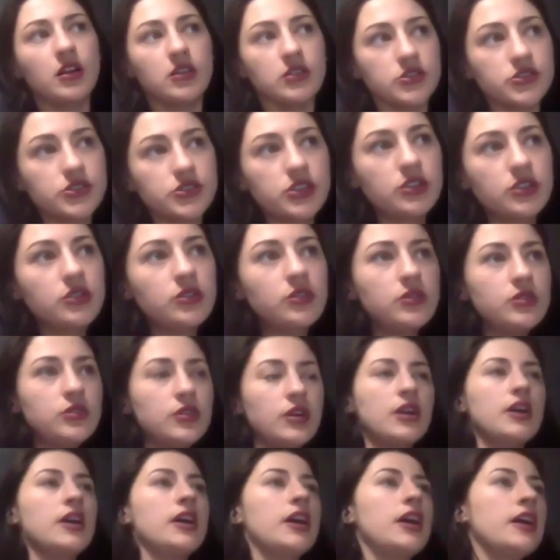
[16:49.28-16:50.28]
So
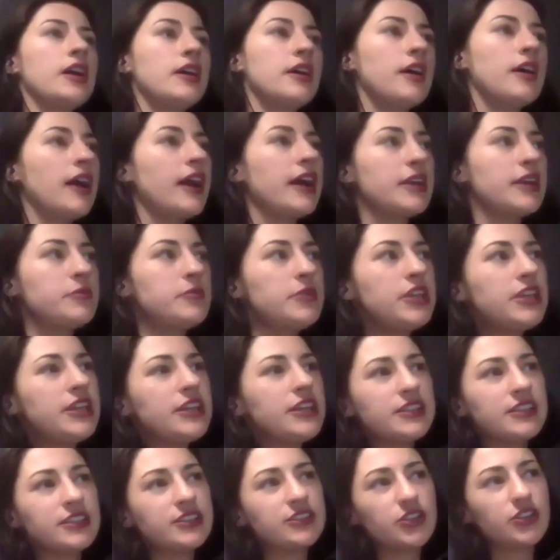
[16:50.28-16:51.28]
I
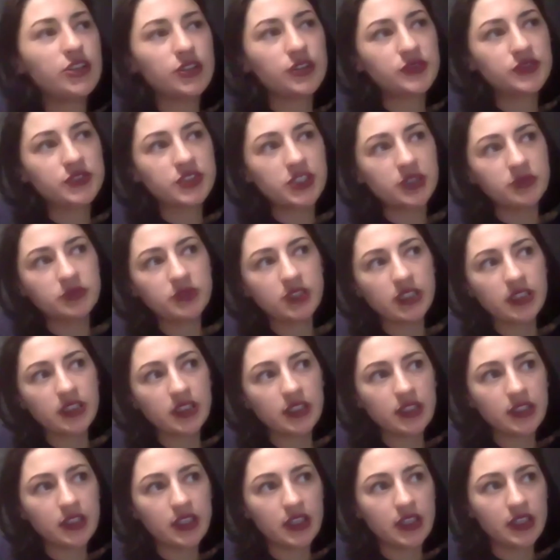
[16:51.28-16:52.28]
immediately thought of
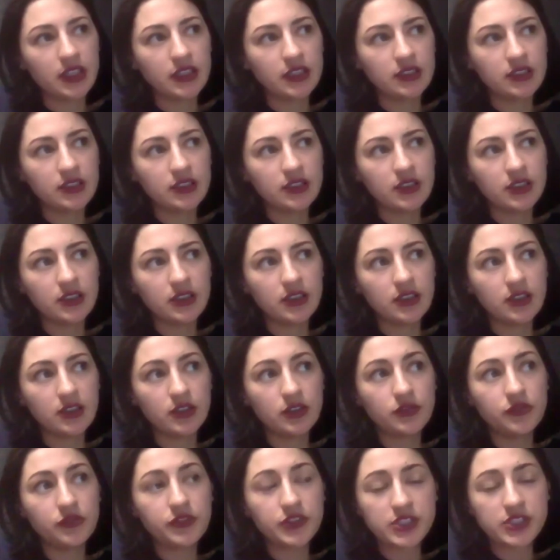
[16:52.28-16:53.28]
something in
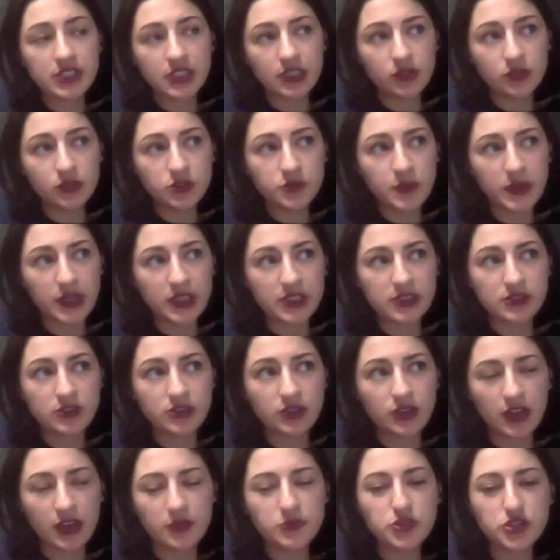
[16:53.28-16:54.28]
the physical space.
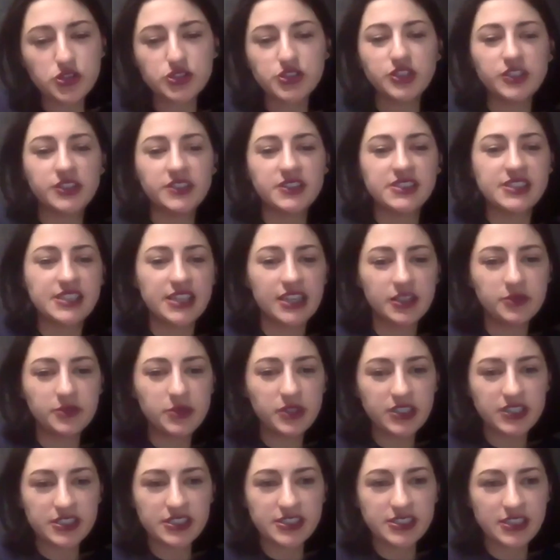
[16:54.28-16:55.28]
So I'm just going to say it
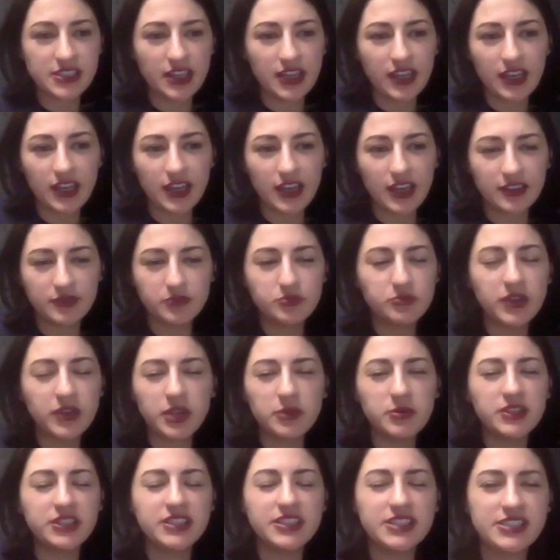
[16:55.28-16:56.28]
because
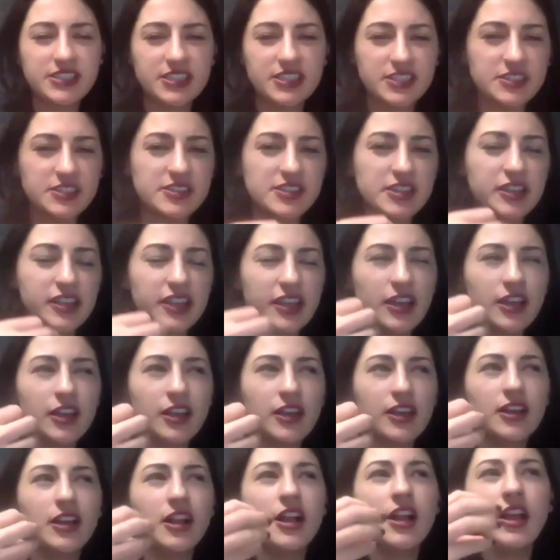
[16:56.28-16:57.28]
maybe
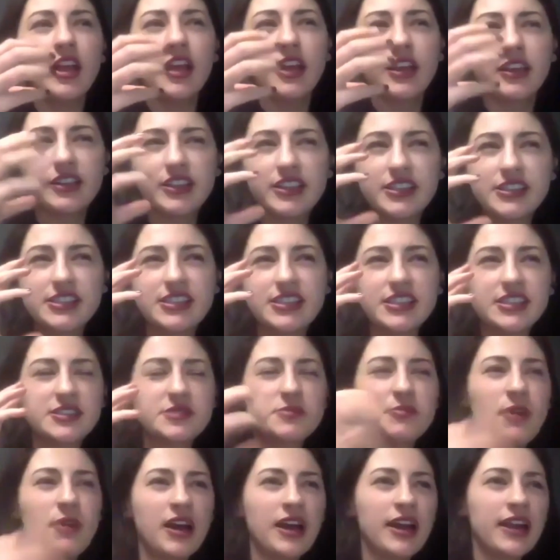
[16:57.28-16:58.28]
this is
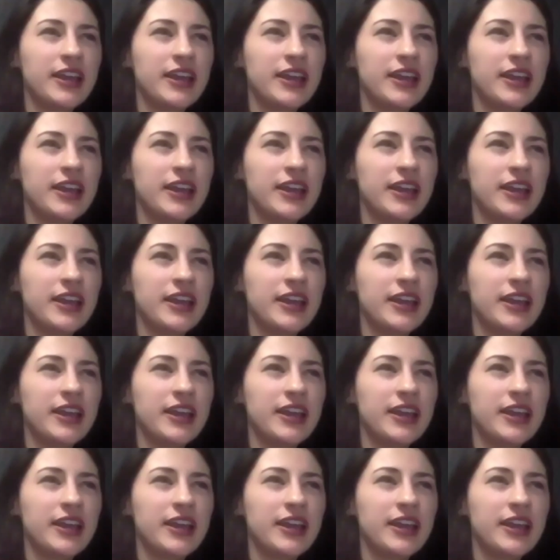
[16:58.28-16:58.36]
my...